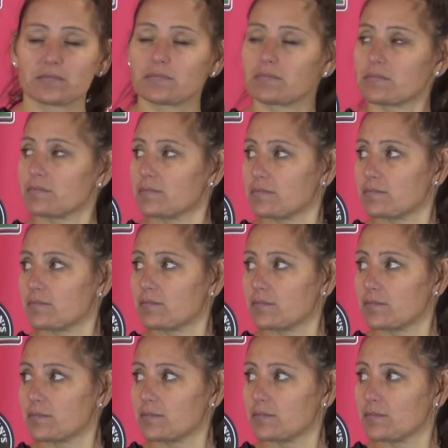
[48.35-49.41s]

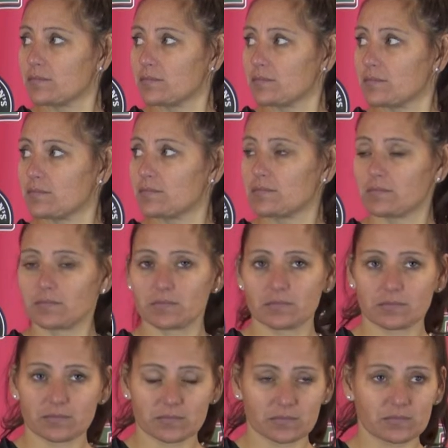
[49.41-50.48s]

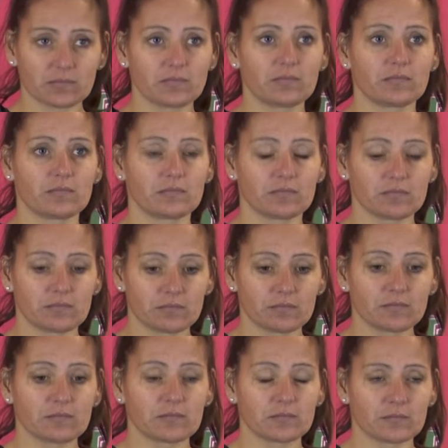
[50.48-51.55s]

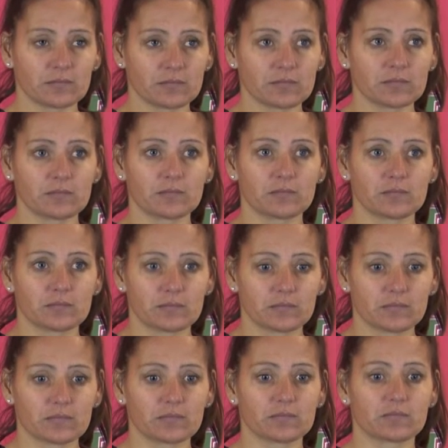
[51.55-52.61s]

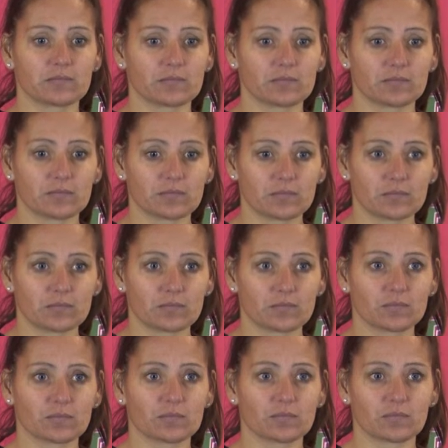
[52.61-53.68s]

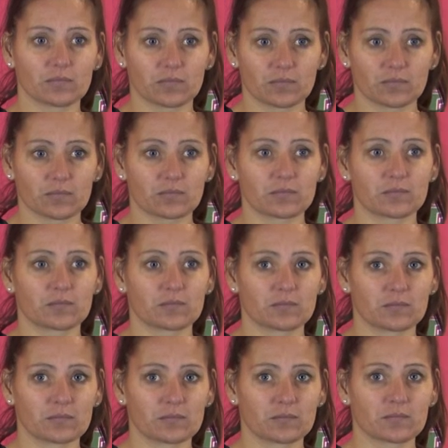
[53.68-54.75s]

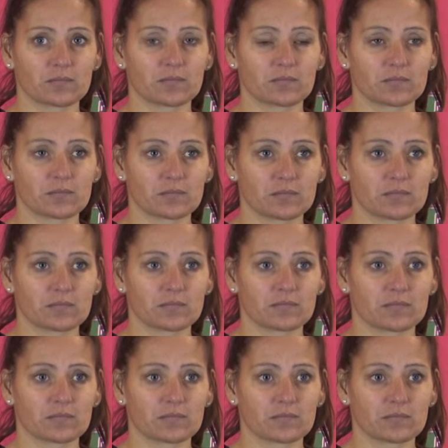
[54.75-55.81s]

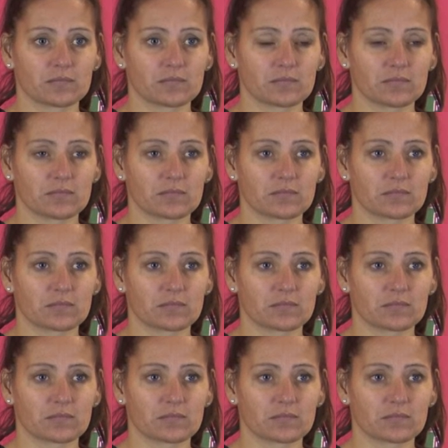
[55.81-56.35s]
No words are spoken by the person on screen.